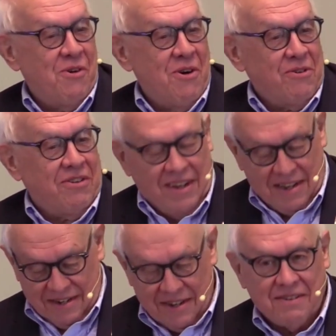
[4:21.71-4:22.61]
on
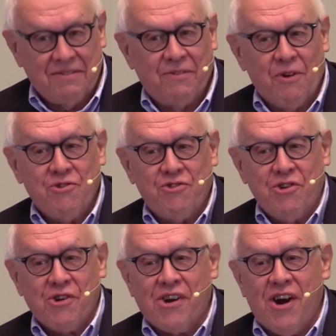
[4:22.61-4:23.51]
in the first
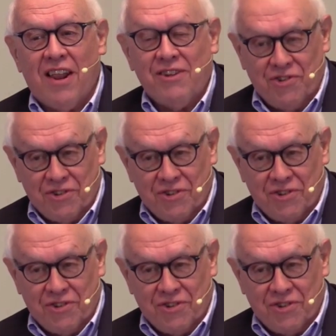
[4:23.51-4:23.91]
year of college,